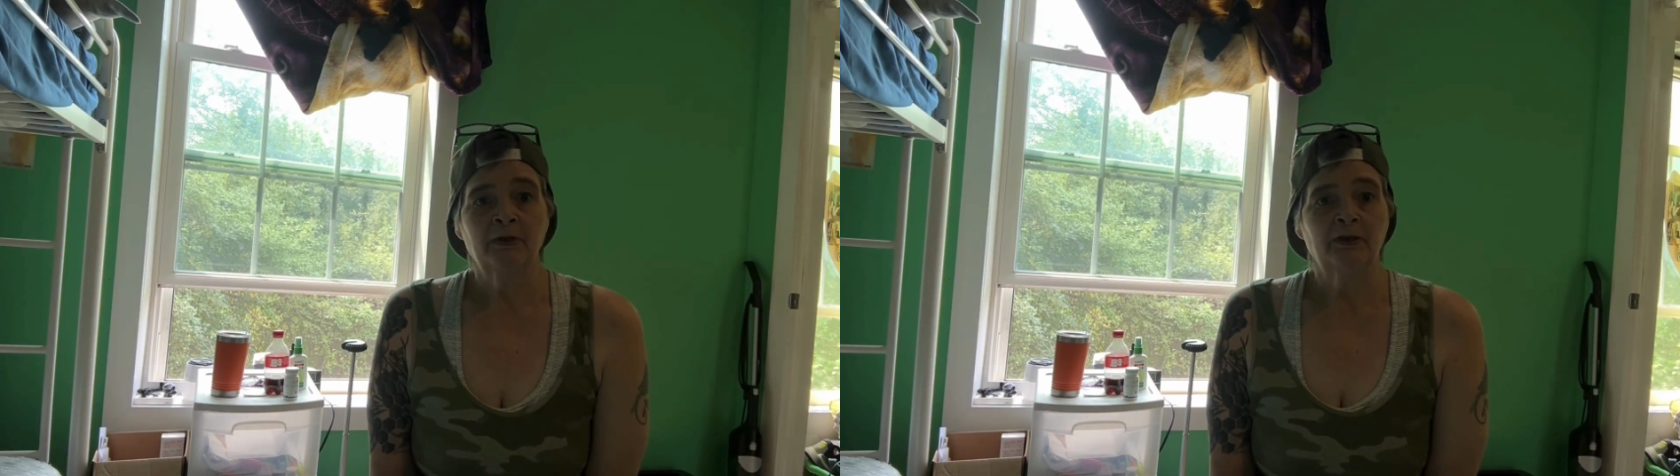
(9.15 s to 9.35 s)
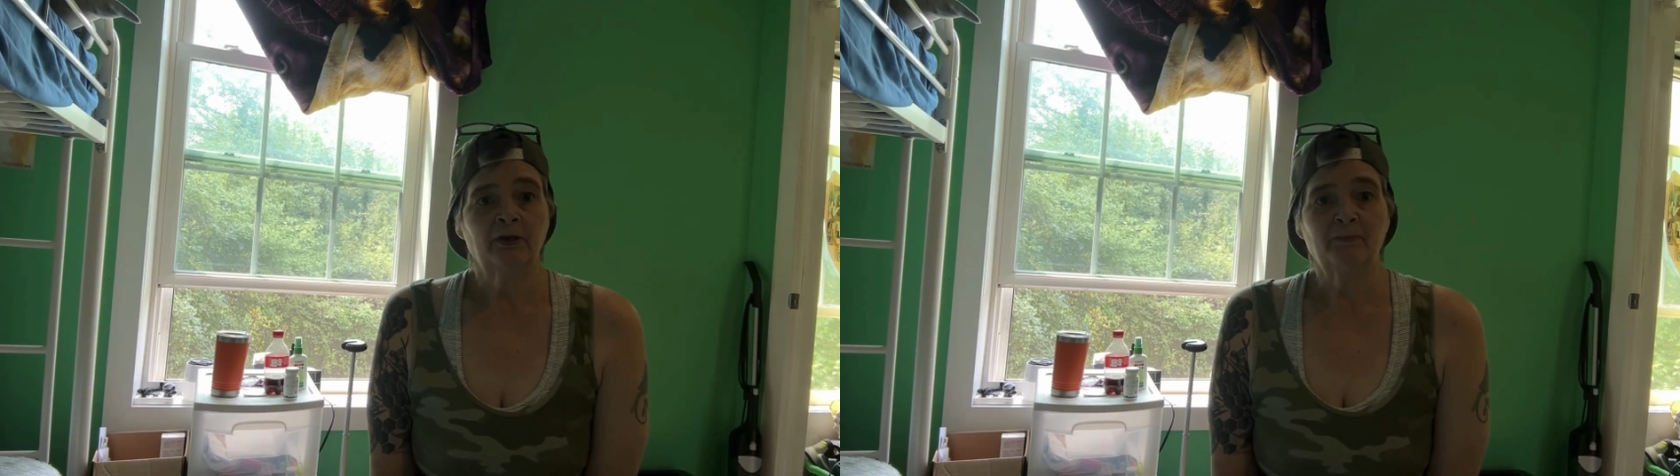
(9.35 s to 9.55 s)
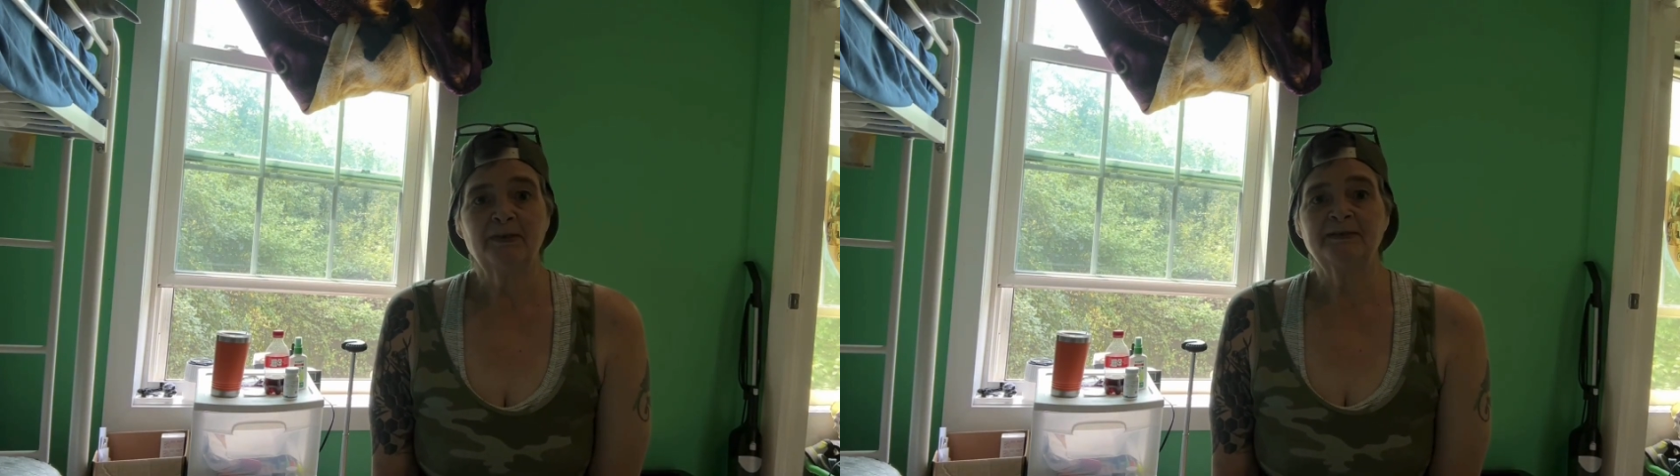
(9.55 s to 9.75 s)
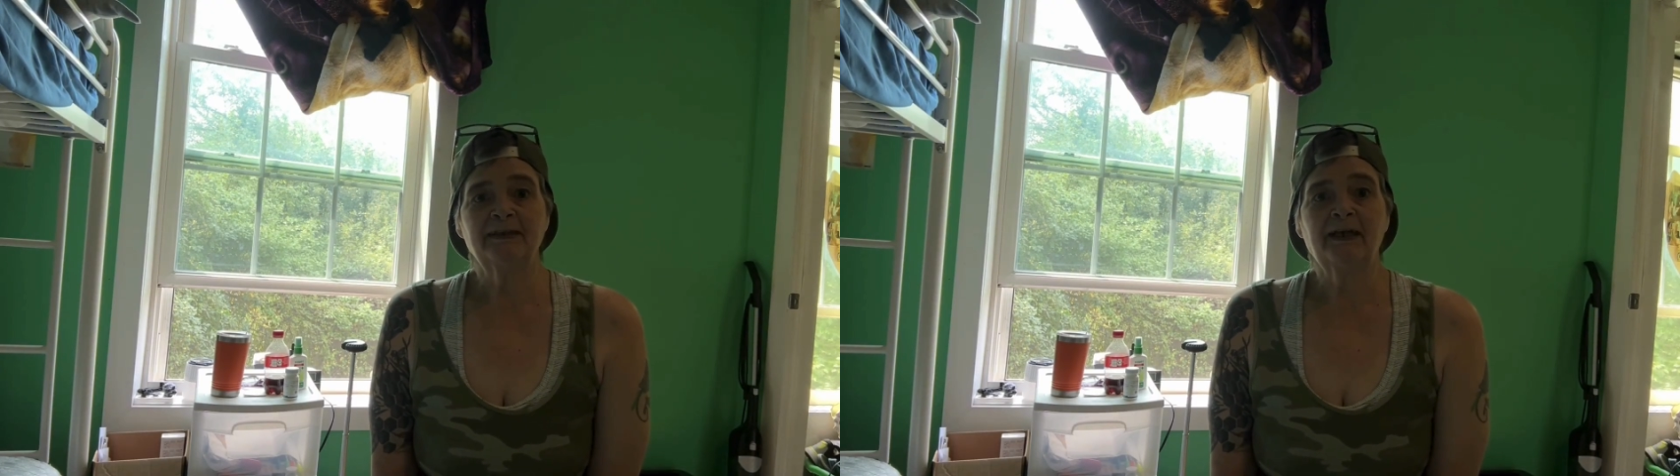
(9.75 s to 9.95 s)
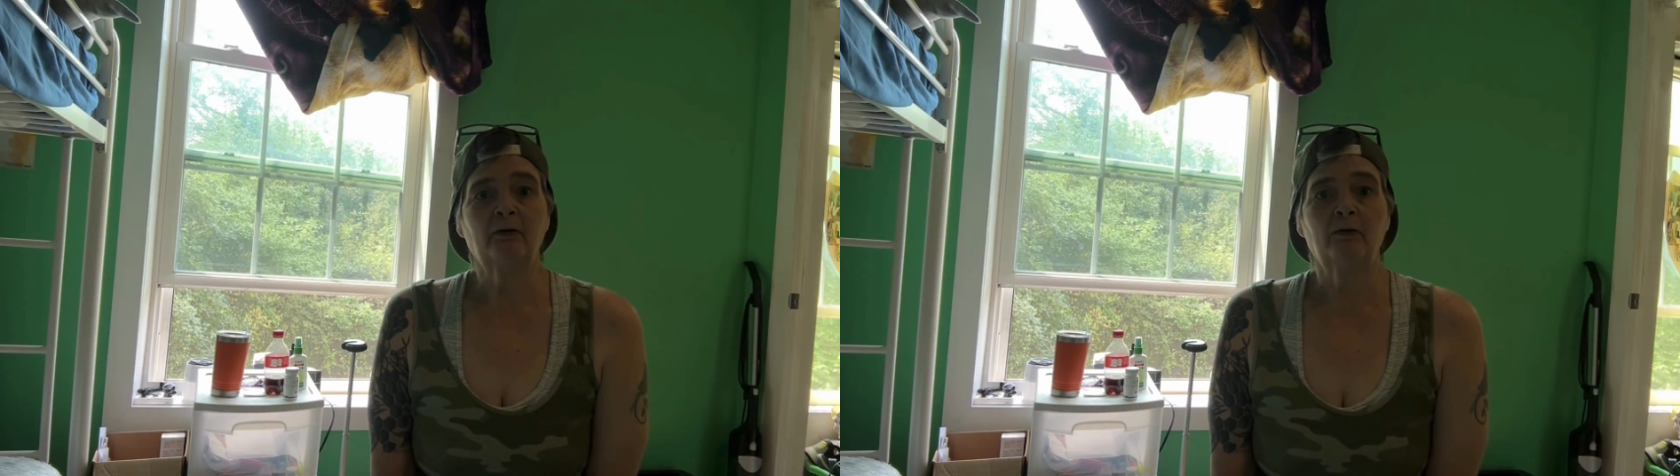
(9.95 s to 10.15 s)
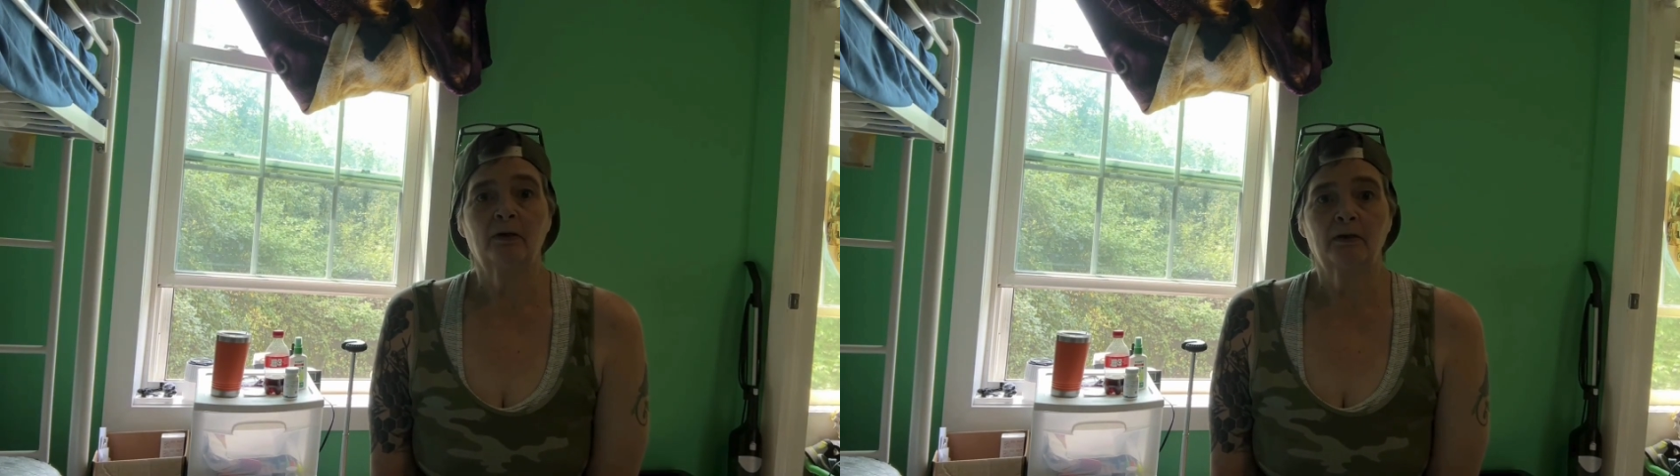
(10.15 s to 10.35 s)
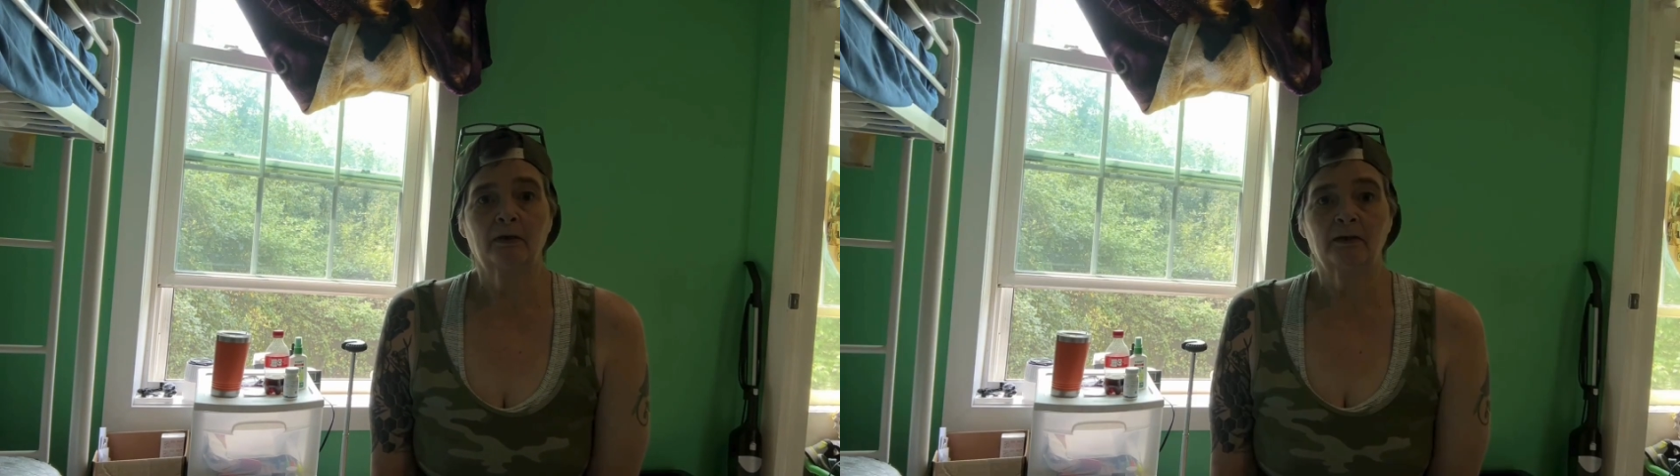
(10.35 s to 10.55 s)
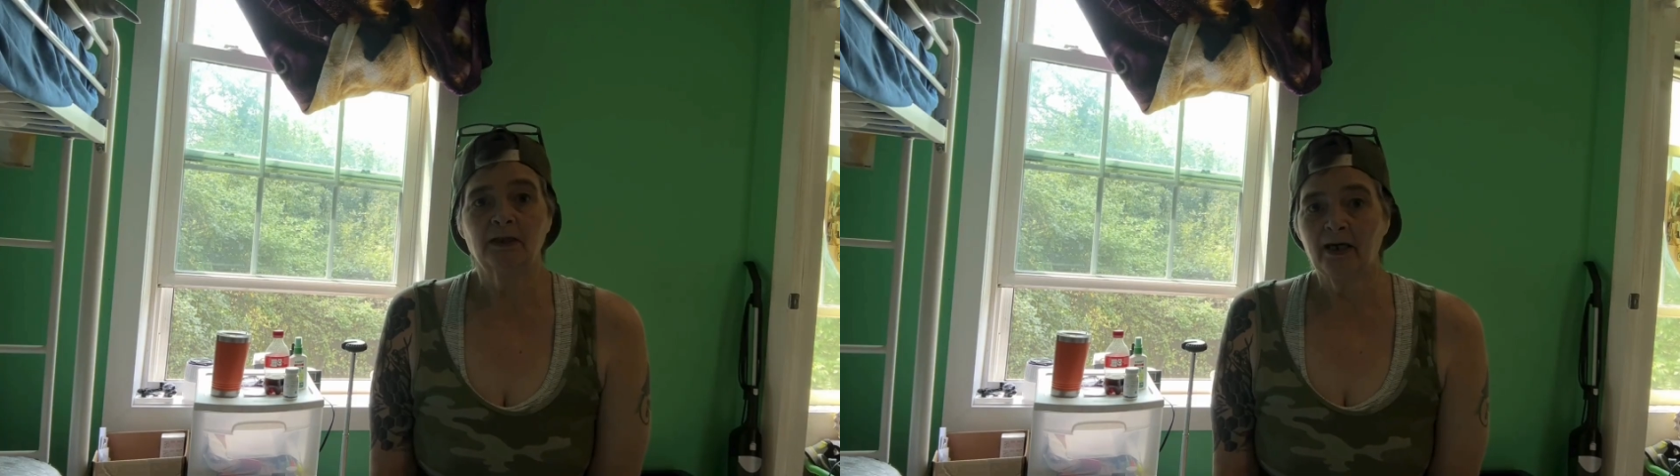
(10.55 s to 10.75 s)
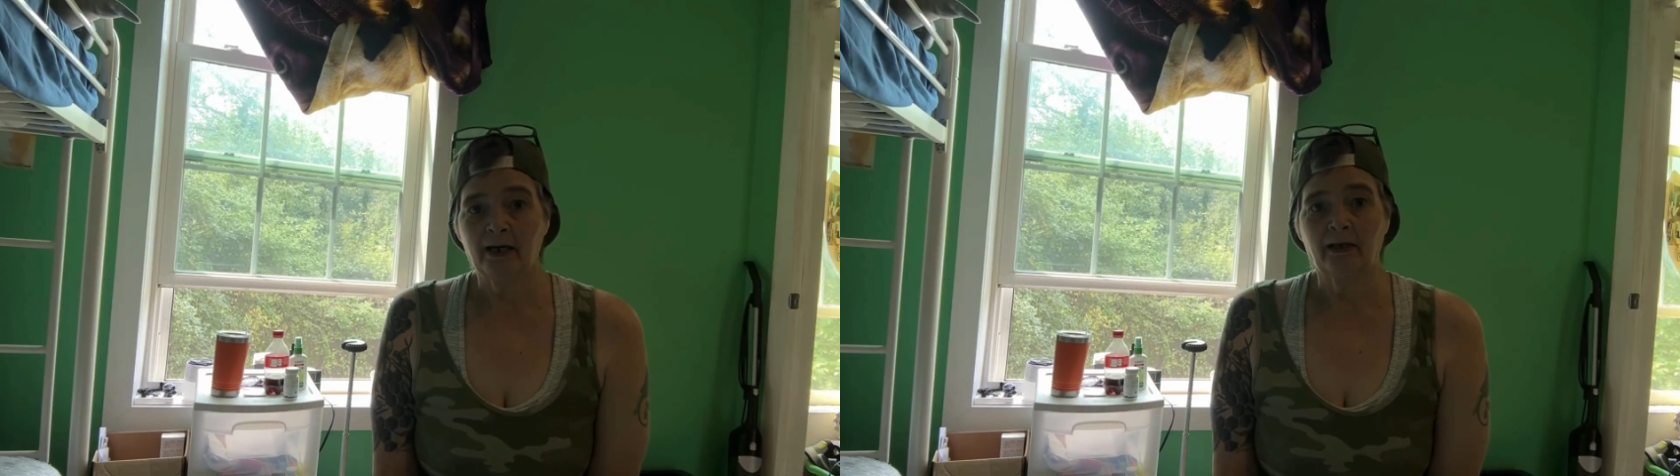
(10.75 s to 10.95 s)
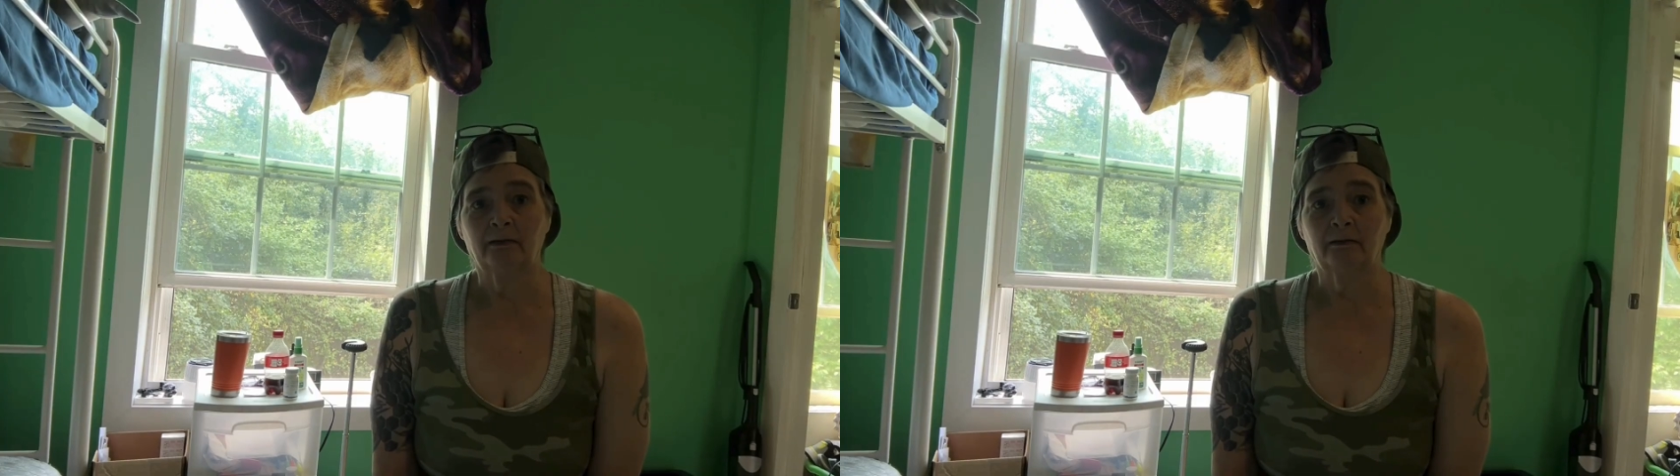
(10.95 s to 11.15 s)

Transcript: you're missing out on a lot